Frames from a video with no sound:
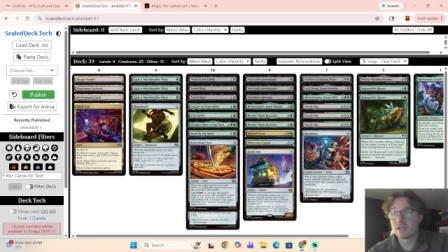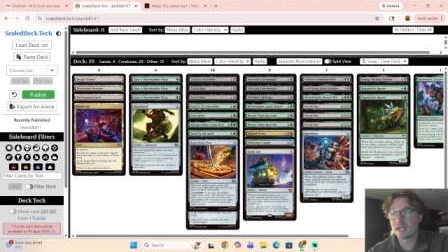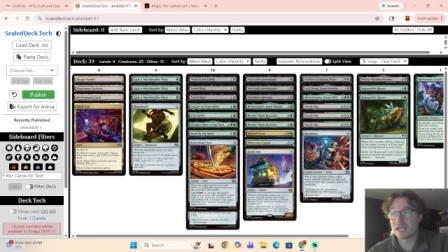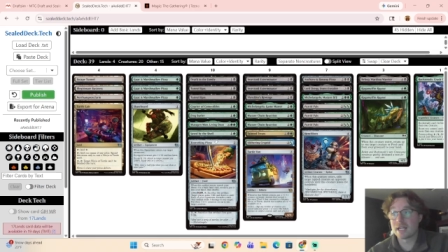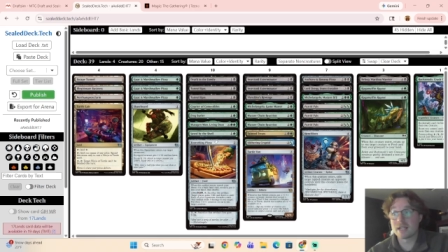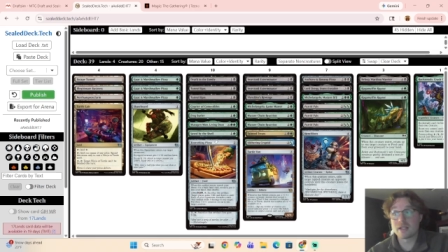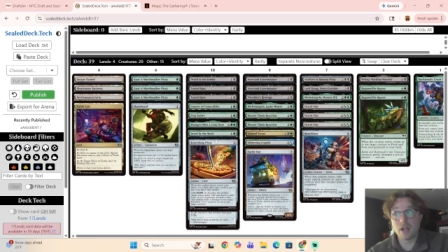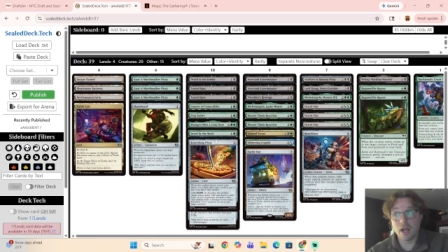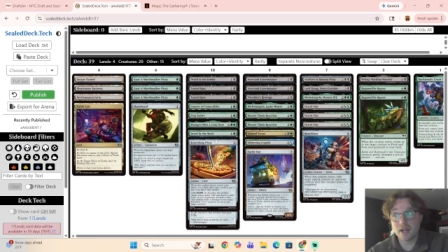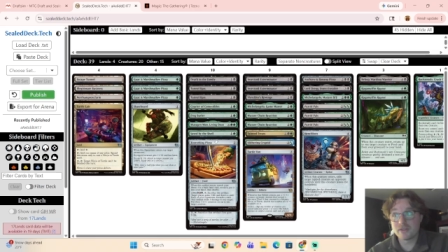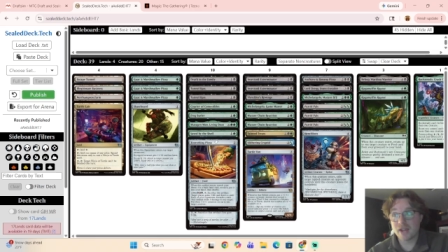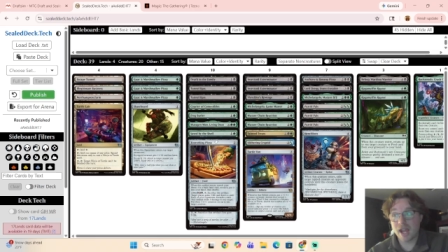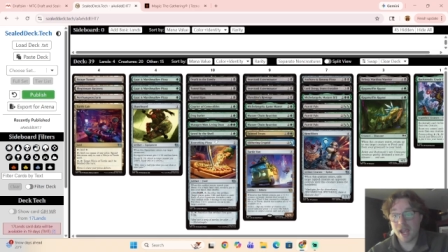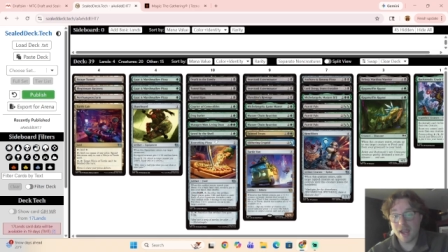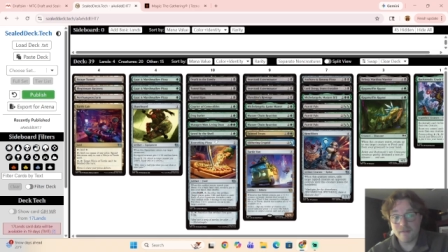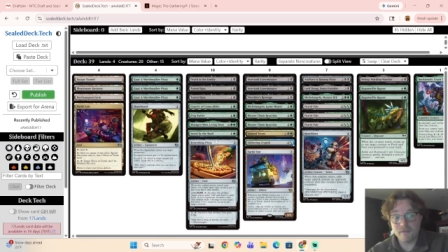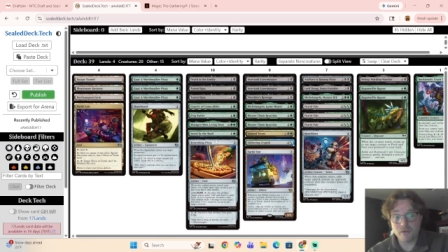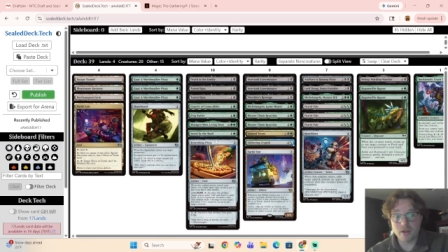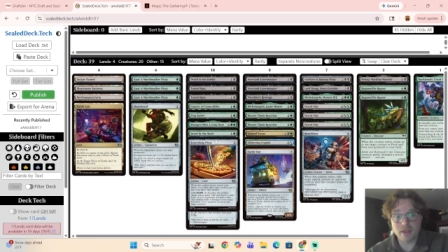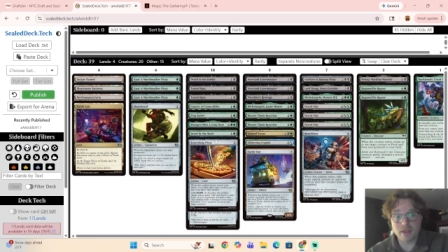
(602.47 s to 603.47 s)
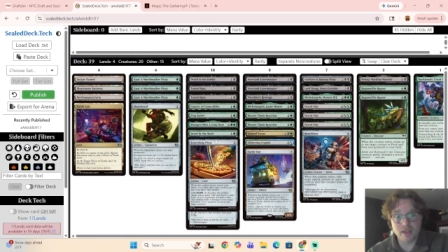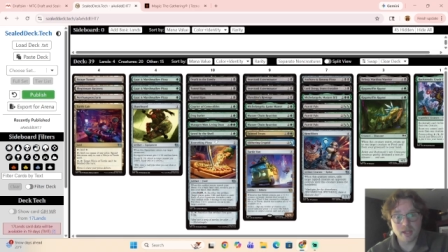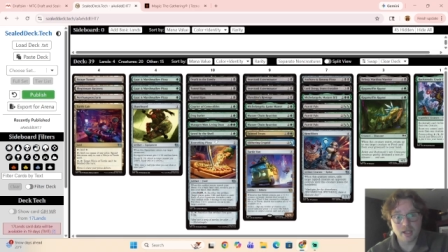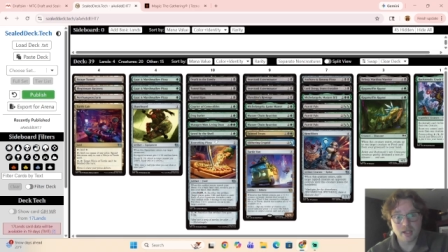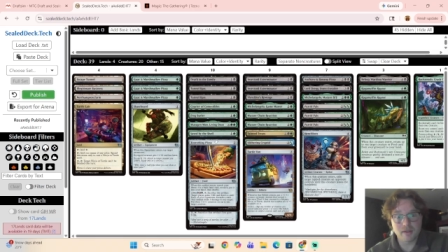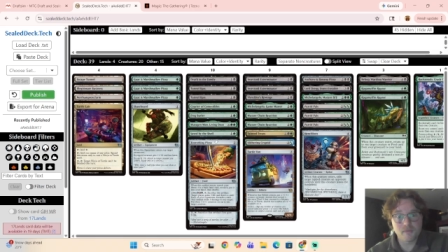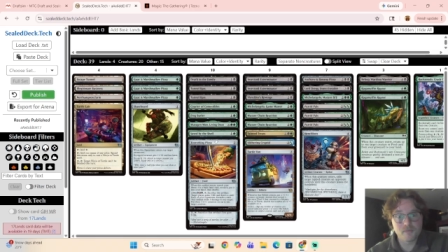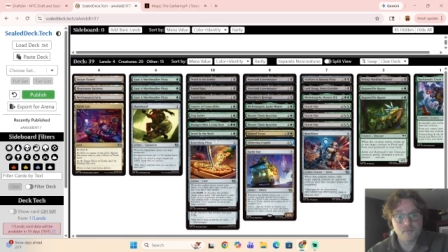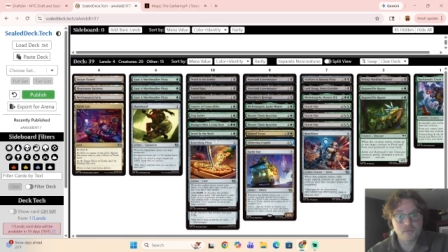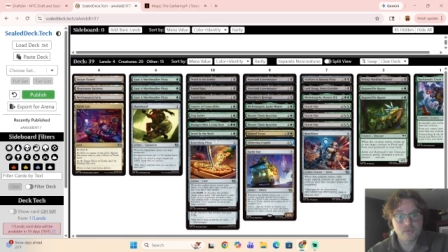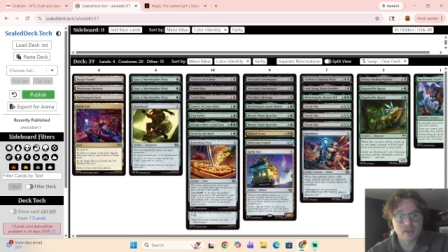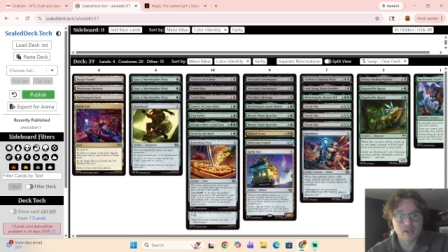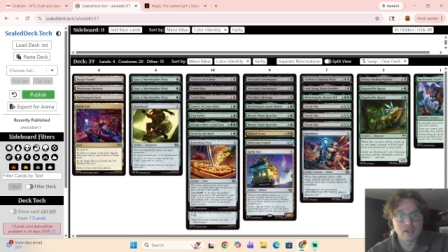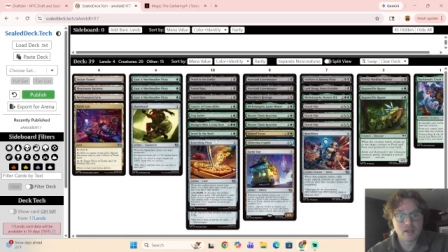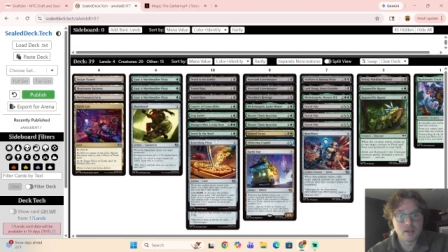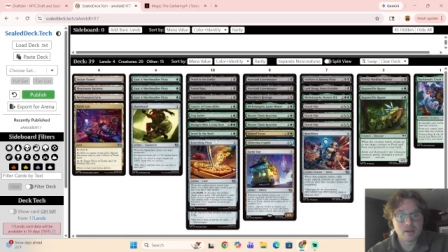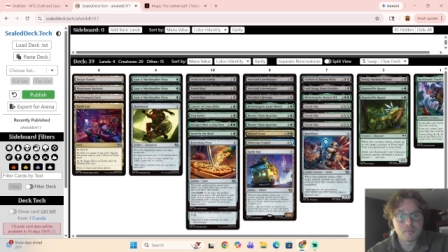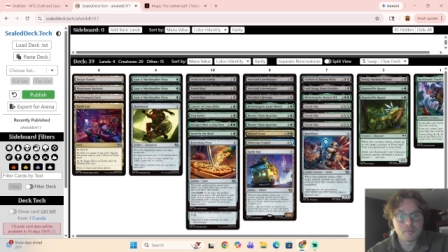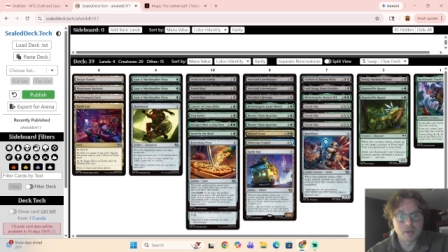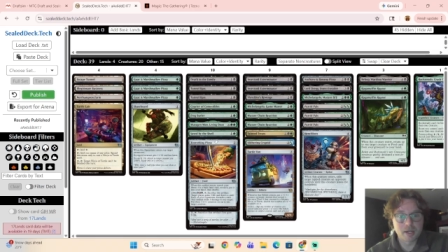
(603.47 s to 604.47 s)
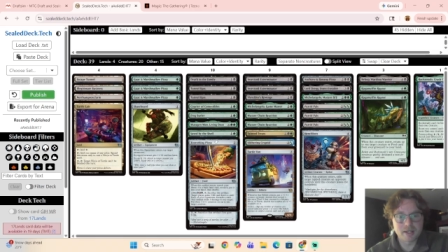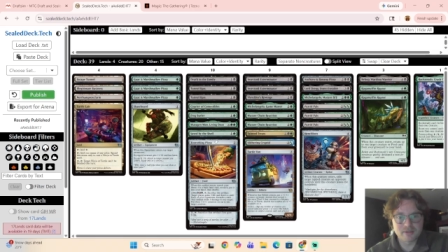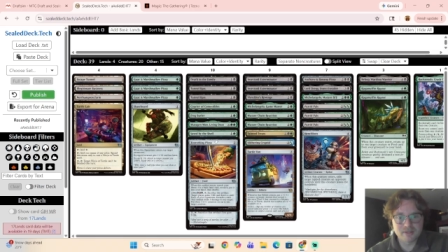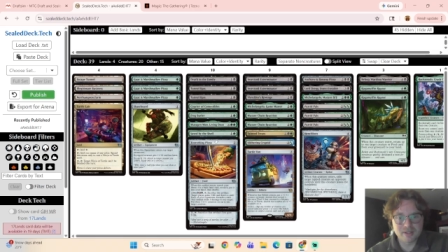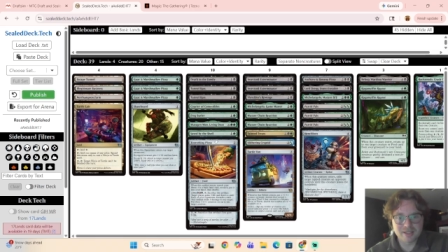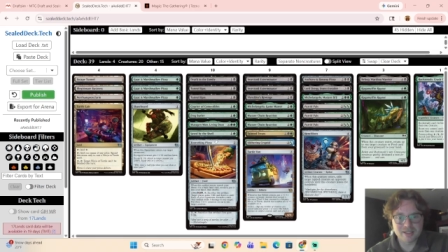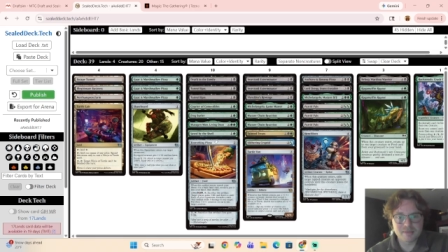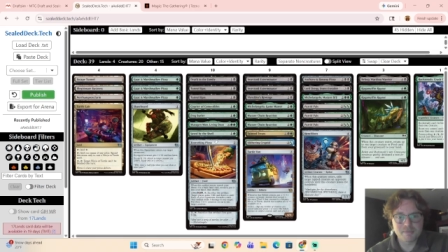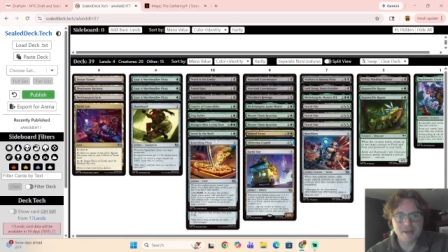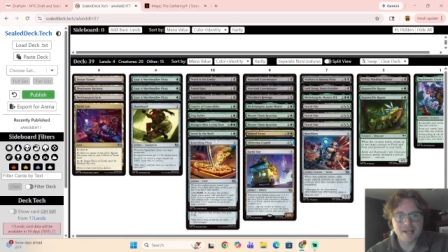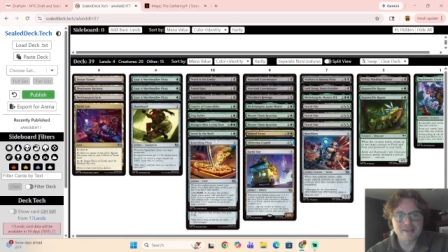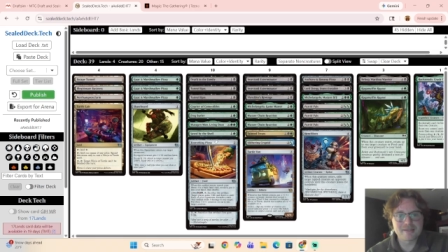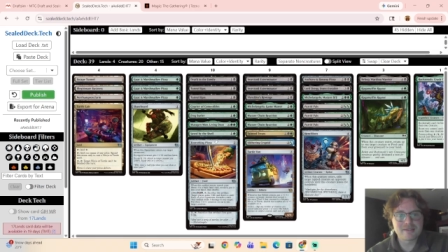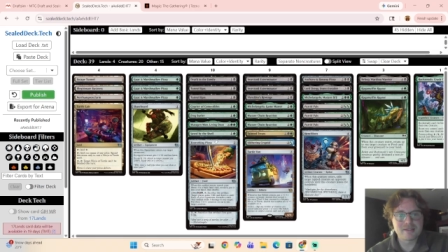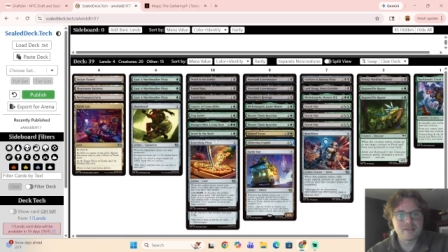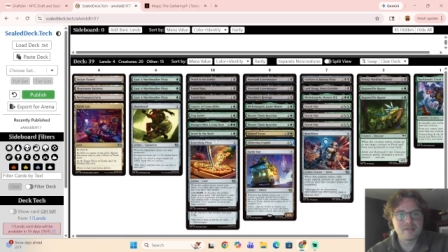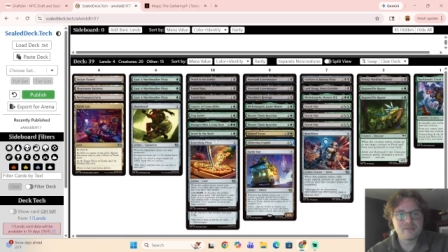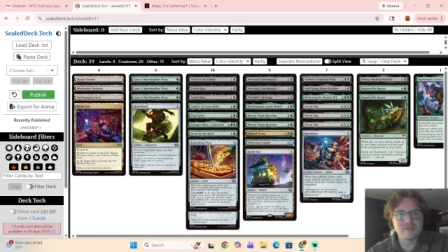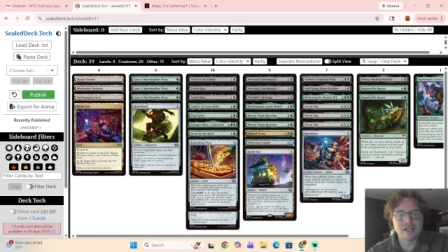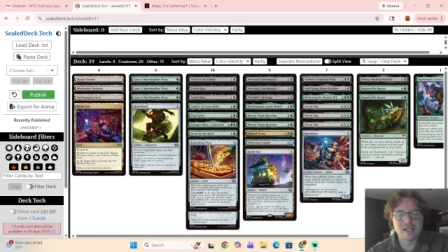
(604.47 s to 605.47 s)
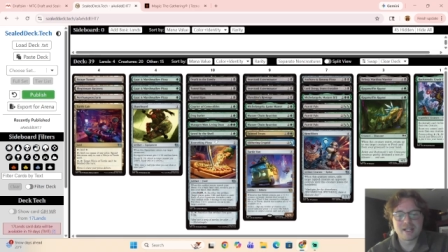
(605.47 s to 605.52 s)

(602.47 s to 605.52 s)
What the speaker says: like it does everything, but it's expensive,